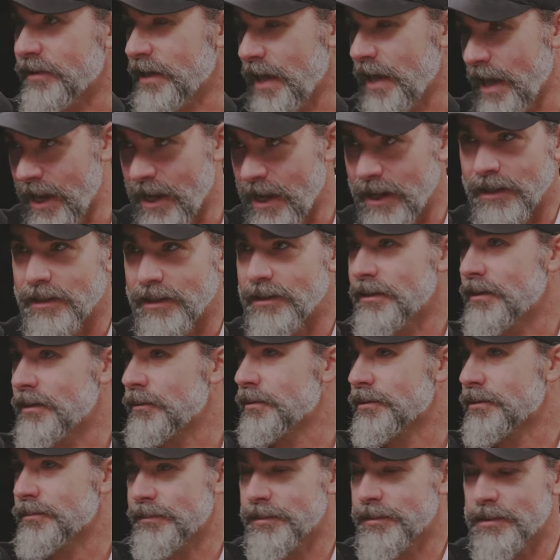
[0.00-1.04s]
the gang. And he
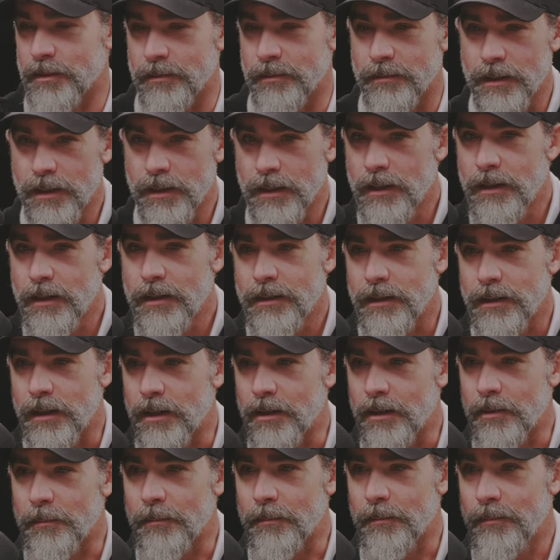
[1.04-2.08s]
was so,
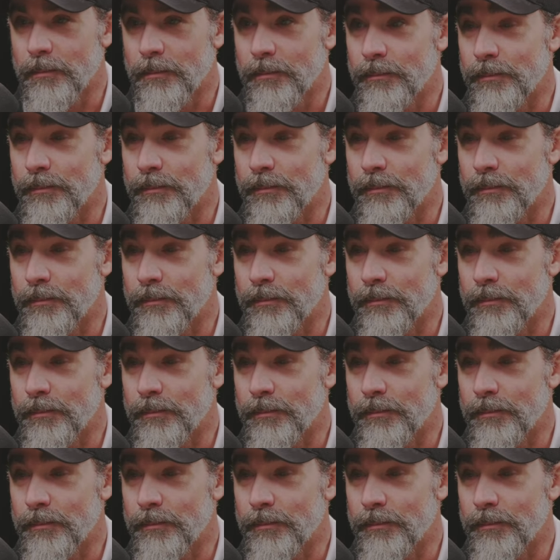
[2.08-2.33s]
um,